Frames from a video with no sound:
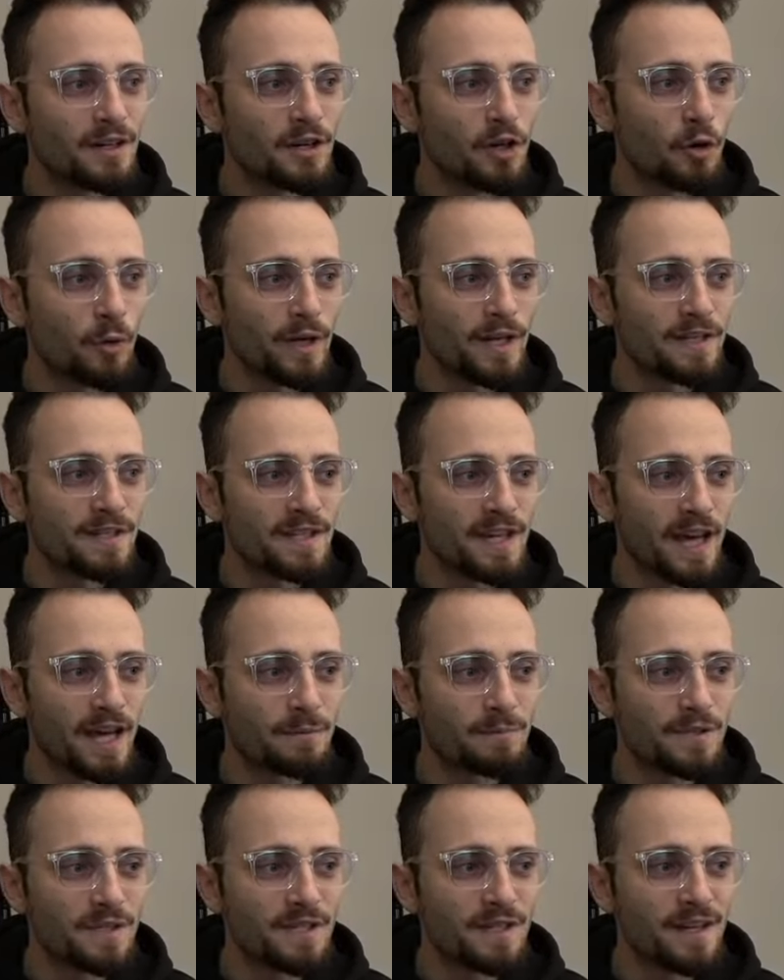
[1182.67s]
Queen
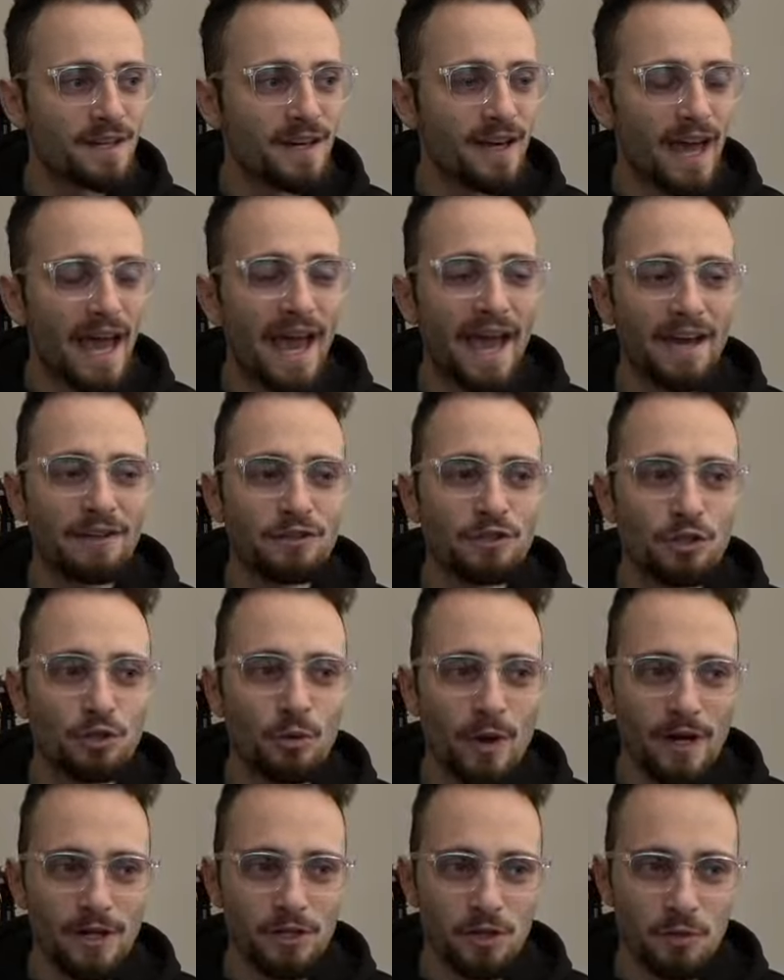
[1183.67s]
escapes, and
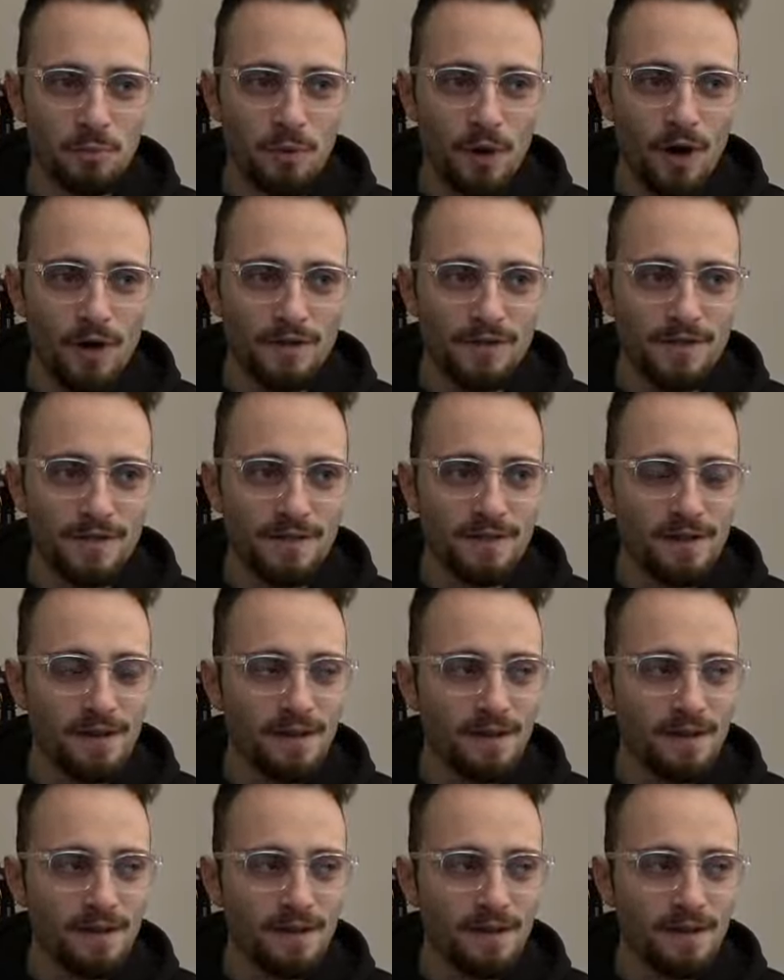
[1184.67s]
two extra pawns.